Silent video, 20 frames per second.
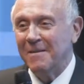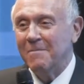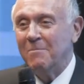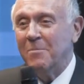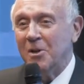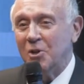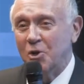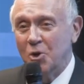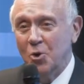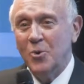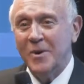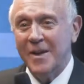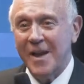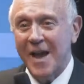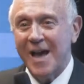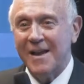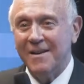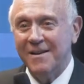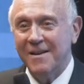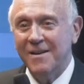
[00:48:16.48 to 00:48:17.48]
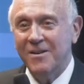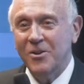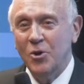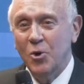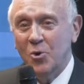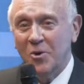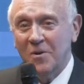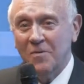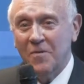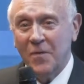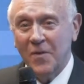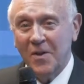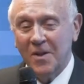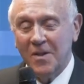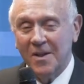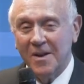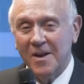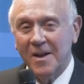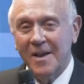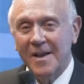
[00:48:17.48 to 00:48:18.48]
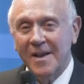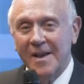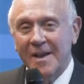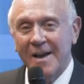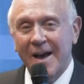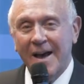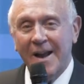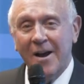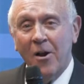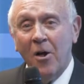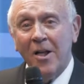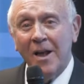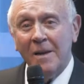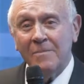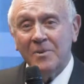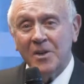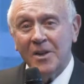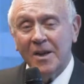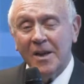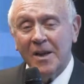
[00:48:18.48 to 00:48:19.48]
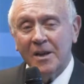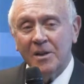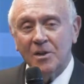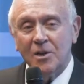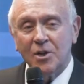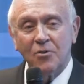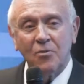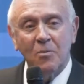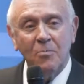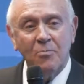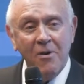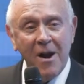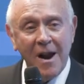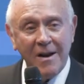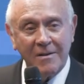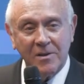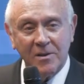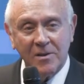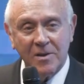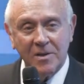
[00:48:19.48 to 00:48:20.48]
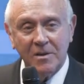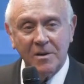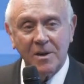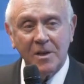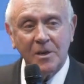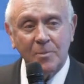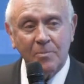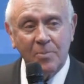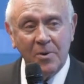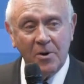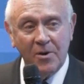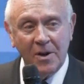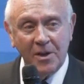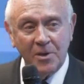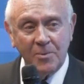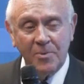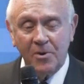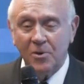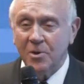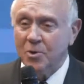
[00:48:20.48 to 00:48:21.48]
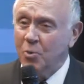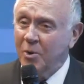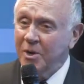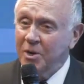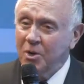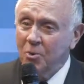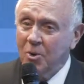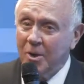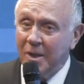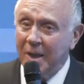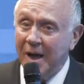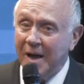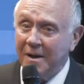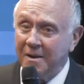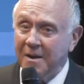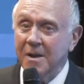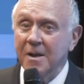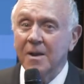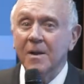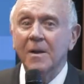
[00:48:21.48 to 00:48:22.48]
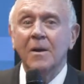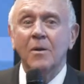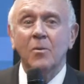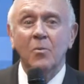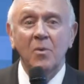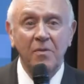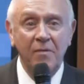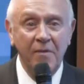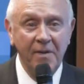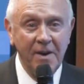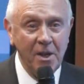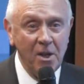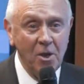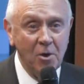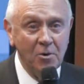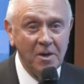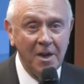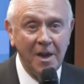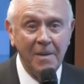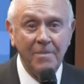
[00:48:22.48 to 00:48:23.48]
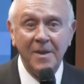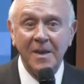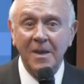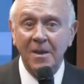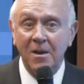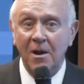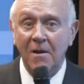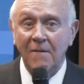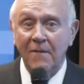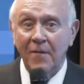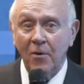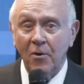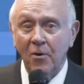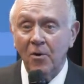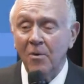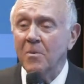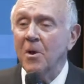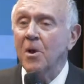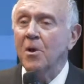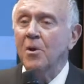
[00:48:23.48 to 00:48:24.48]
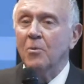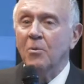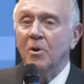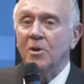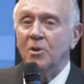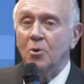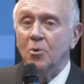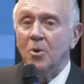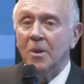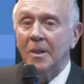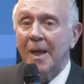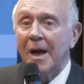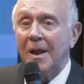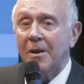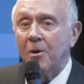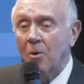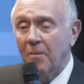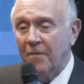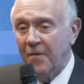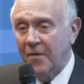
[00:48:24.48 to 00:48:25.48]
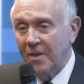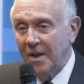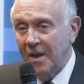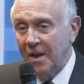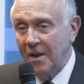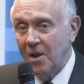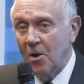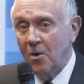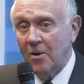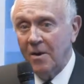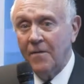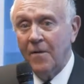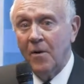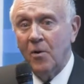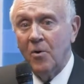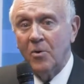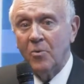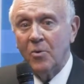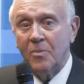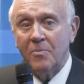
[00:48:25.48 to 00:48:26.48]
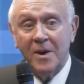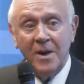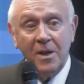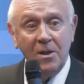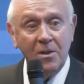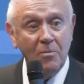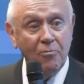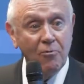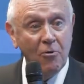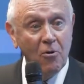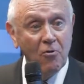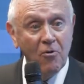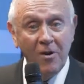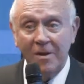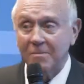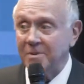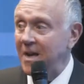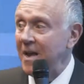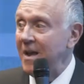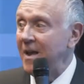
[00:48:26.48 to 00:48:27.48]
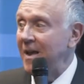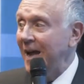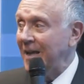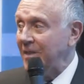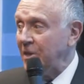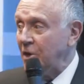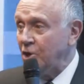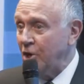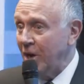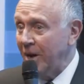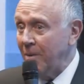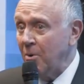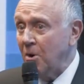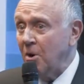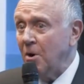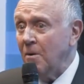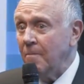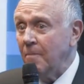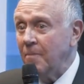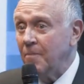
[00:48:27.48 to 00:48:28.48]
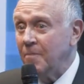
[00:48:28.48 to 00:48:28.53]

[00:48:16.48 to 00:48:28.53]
but you can. You can feel it. And all I'm saying is through practice and experience, because we do a lot with videotaping in our firm. We do a lot, hopefully, going forward with many of the programs at the chamber